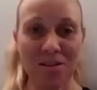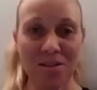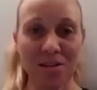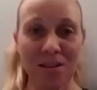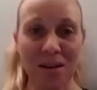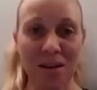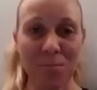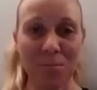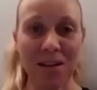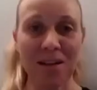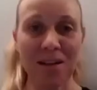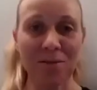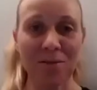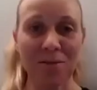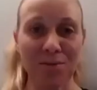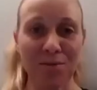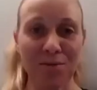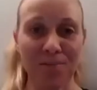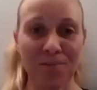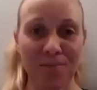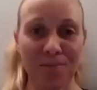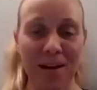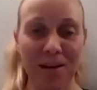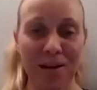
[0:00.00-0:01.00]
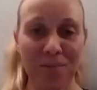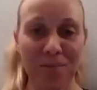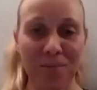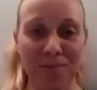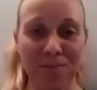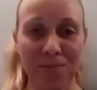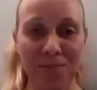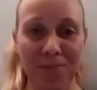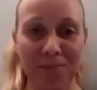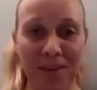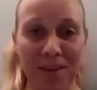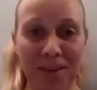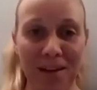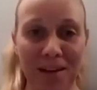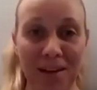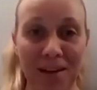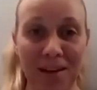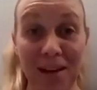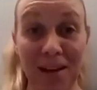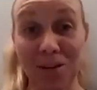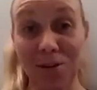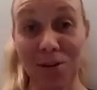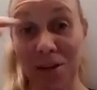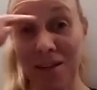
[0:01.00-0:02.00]
that belief, and
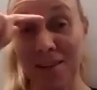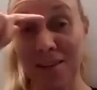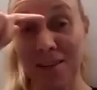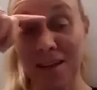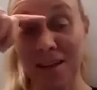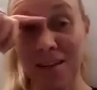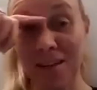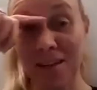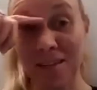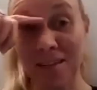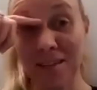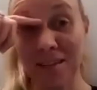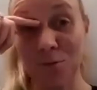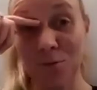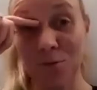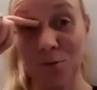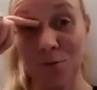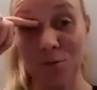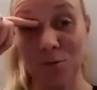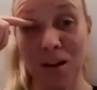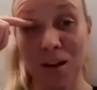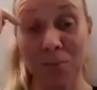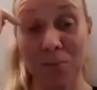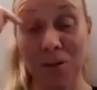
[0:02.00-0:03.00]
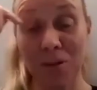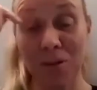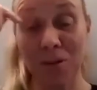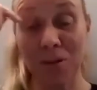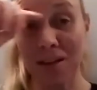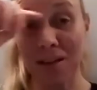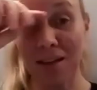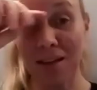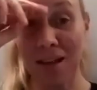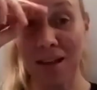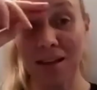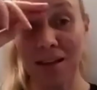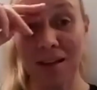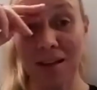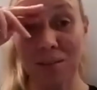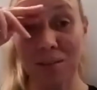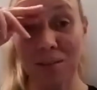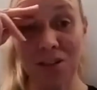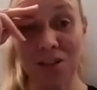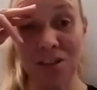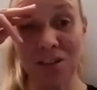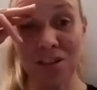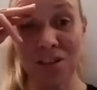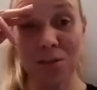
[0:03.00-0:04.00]
then create that safe environment again,
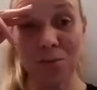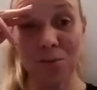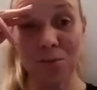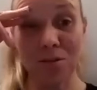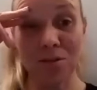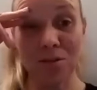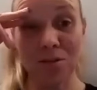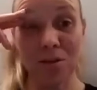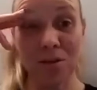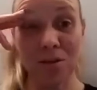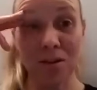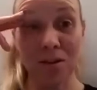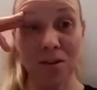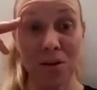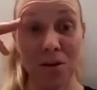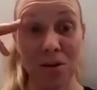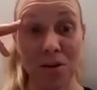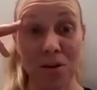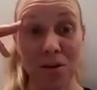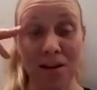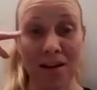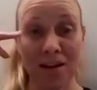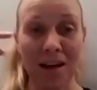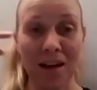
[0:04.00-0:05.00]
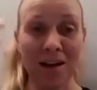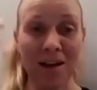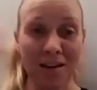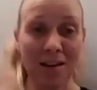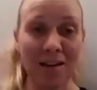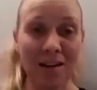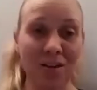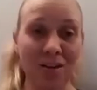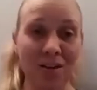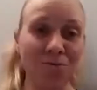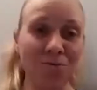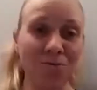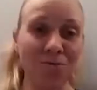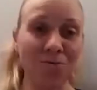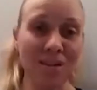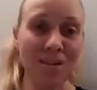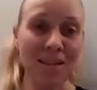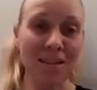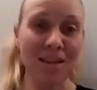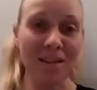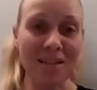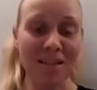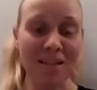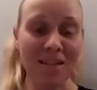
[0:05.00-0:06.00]
like Michelle was talking about, and
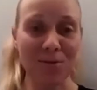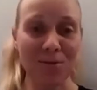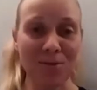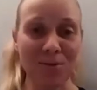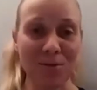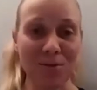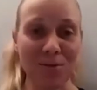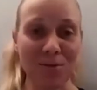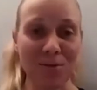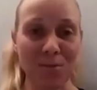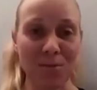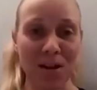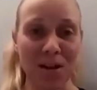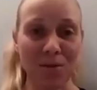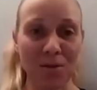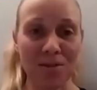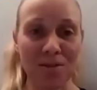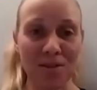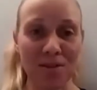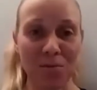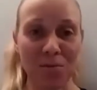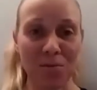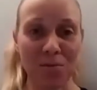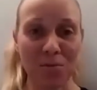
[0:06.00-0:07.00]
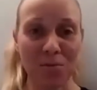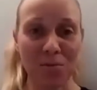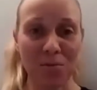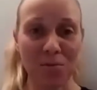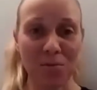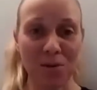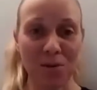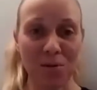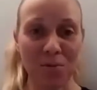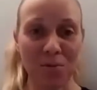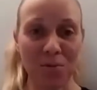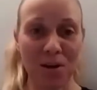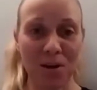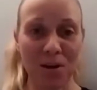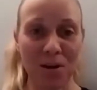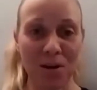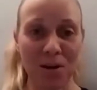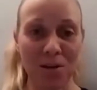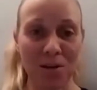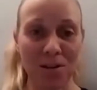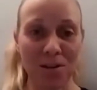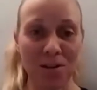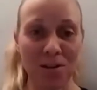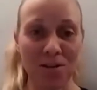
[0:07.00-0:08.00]
physically safe as well, obviously, when we're in white
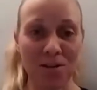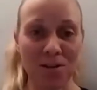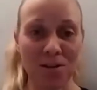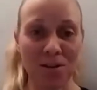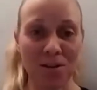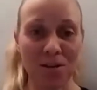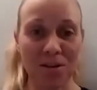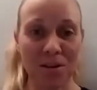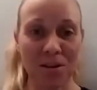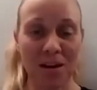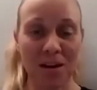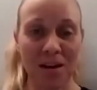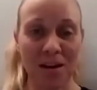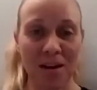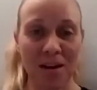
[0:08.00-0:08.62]
water too.